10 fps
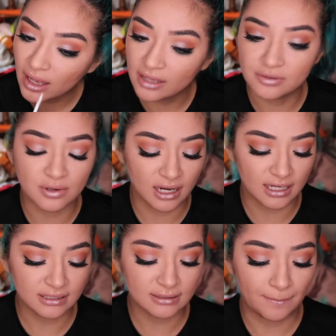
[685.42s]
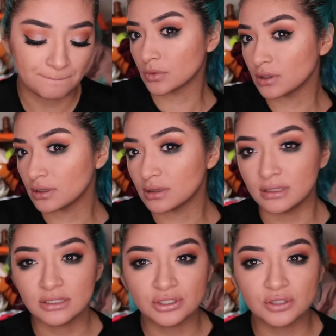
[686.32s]
And you guys,
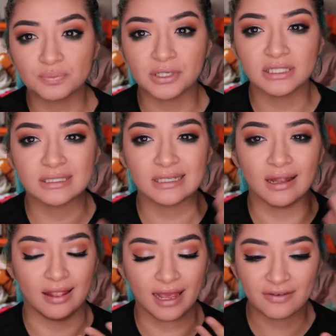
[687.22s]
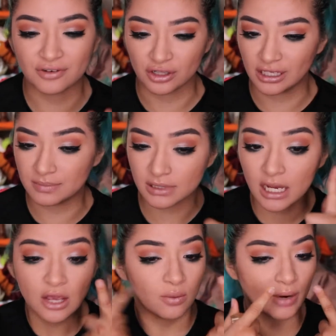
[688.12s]
this just brings to life your lips.
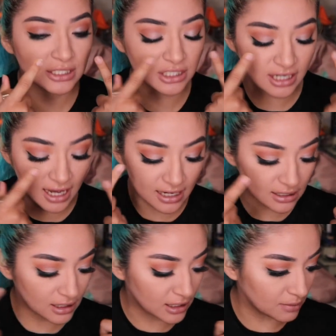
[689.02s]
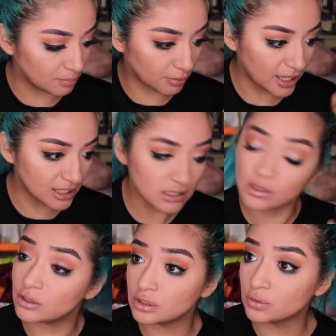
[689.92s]
We're actually going to add a brightness
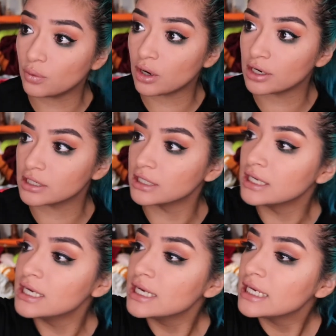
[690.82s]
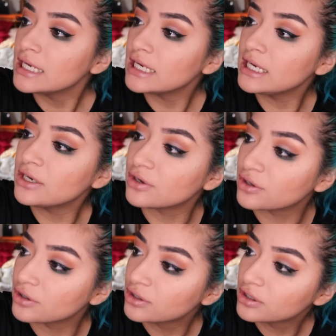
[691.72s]
onto our
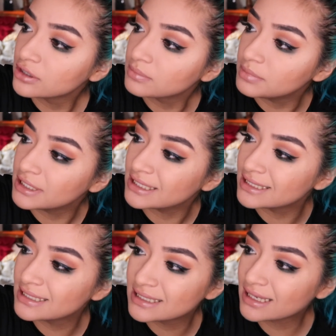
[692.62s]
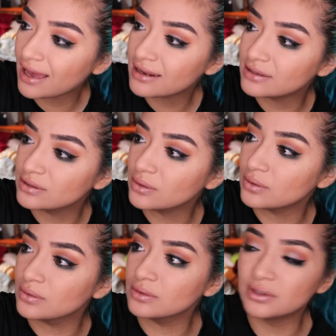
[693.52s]
inner because this is kind of
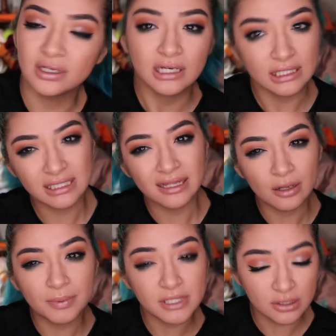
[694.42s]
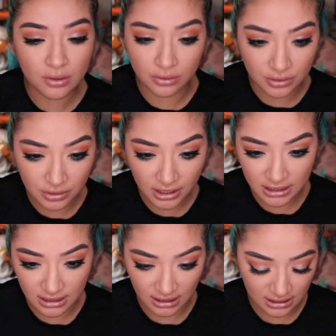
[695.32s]
dull. It's a little bit dull, don't you
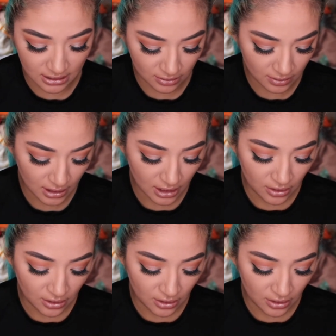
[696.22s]
guys think so?